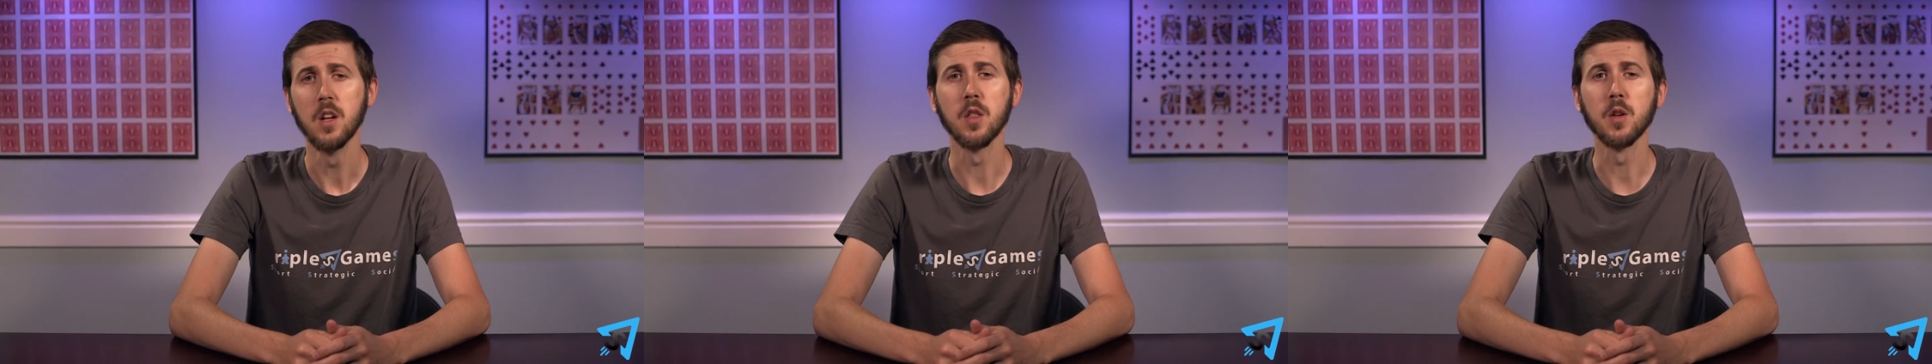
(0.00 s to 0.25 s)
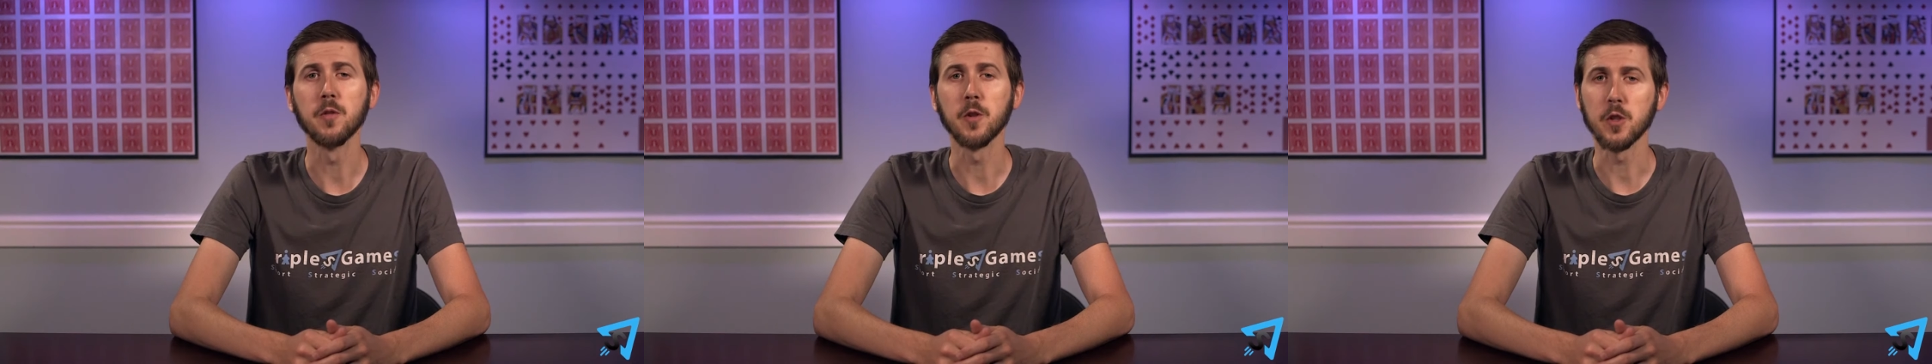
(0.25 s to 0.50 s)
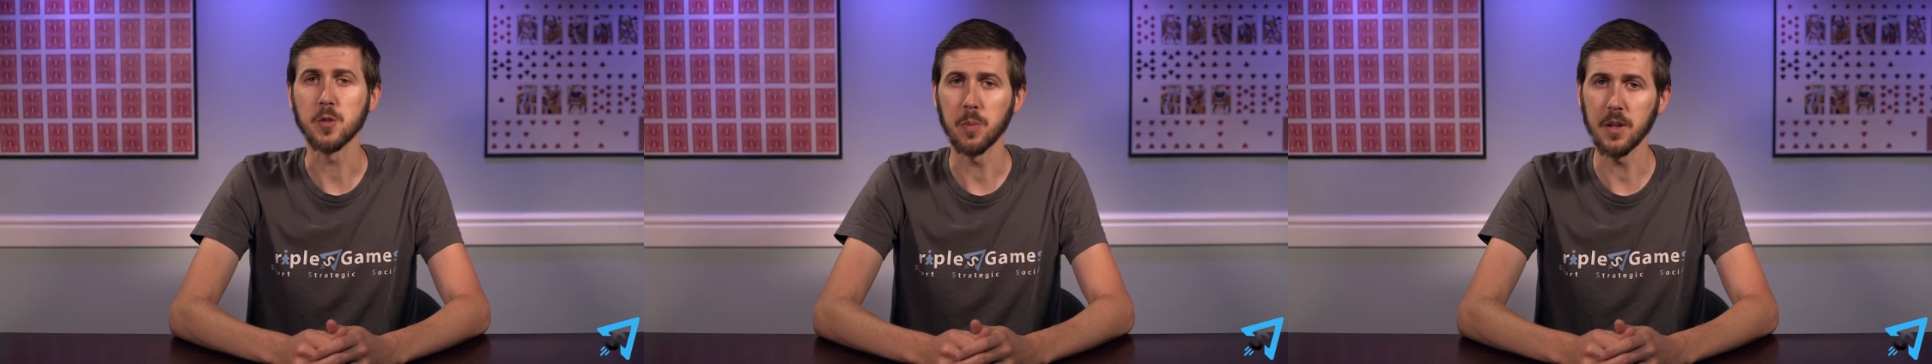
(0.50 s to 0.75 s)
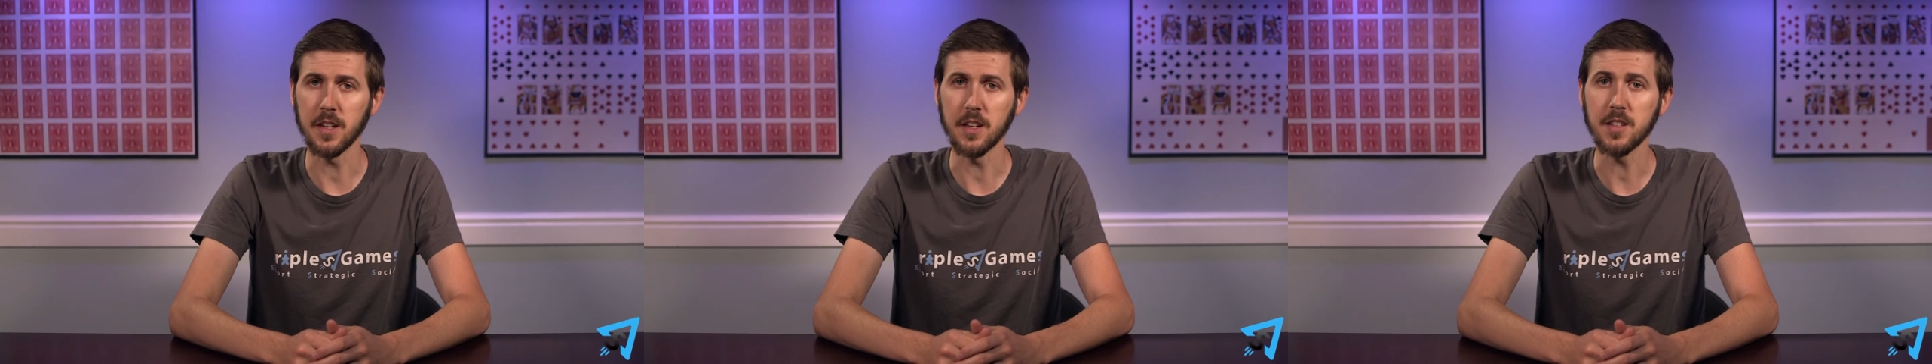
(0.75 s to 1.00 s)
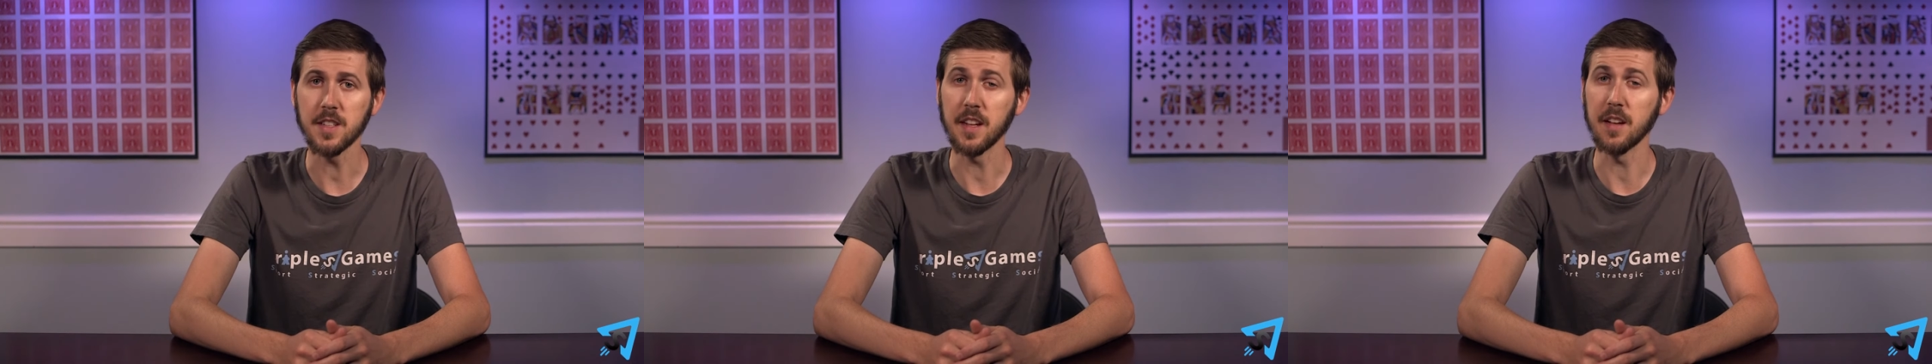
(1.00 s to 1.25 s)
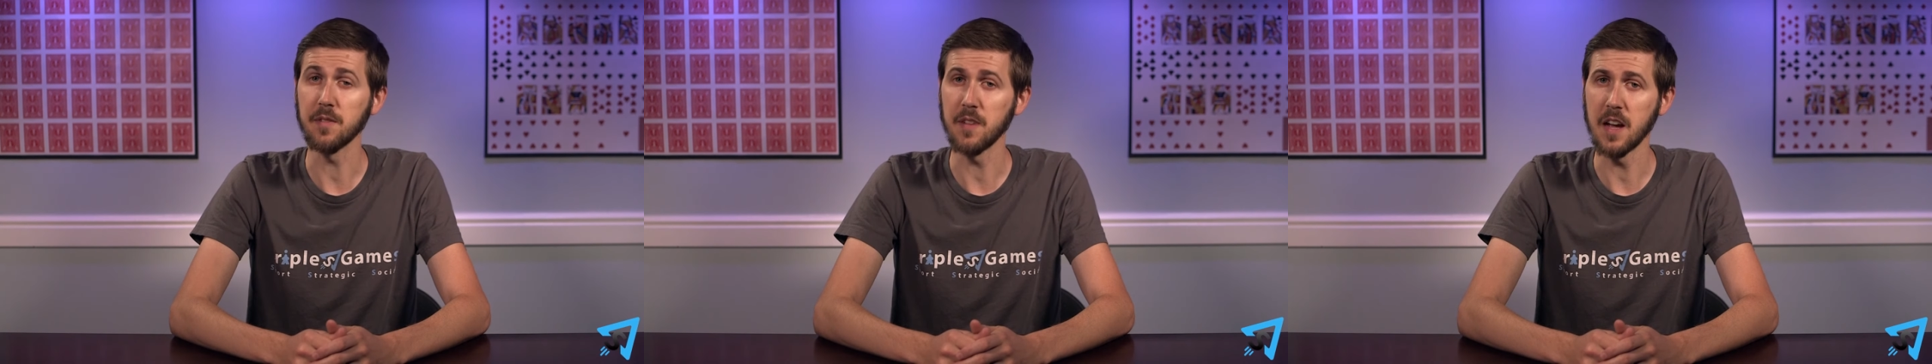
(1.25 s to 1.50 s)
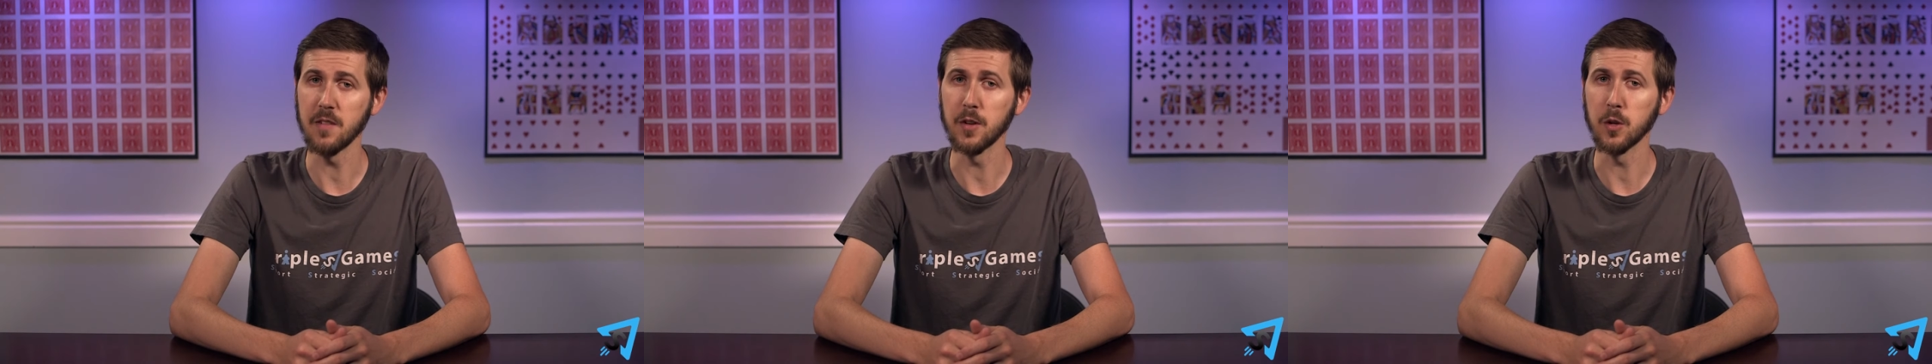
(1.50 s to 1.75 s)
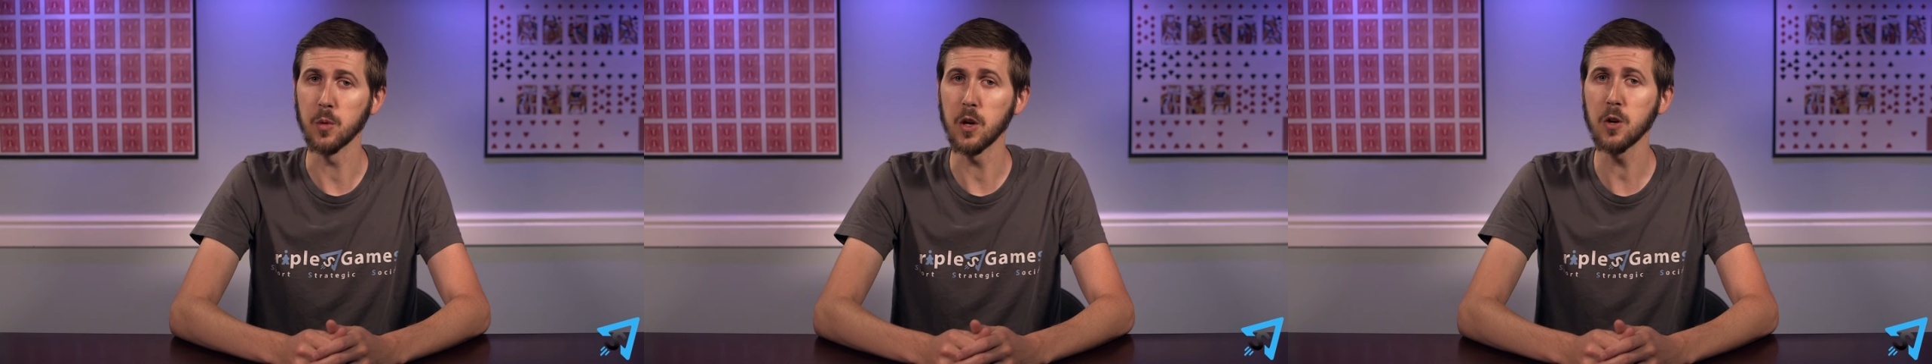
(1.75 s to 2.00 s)
The first player to get five
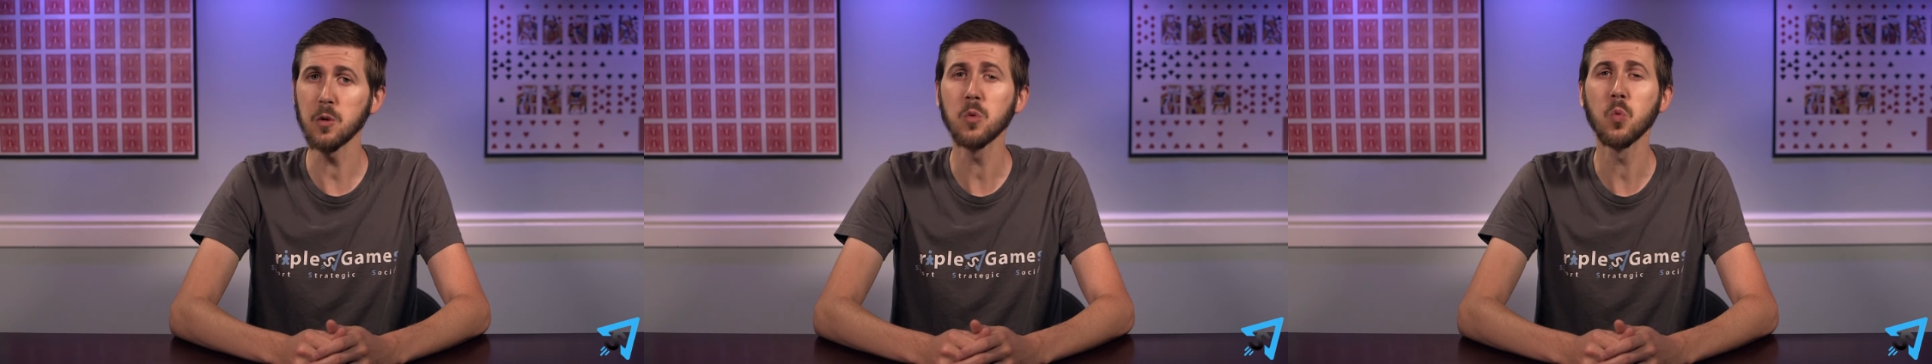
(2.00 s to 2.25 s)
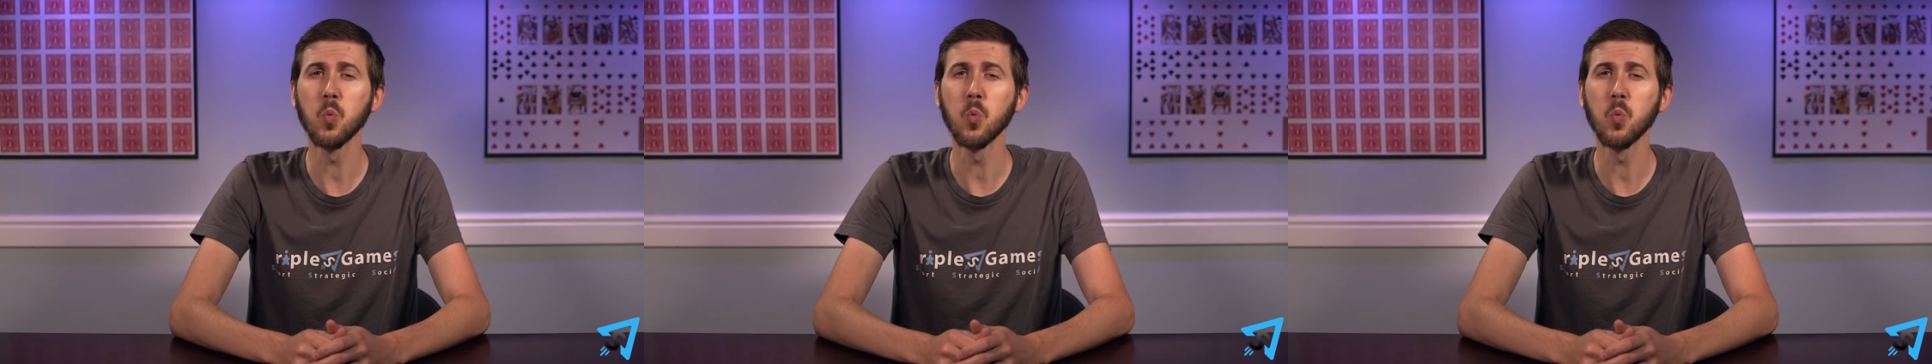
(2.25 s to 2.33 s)
in a row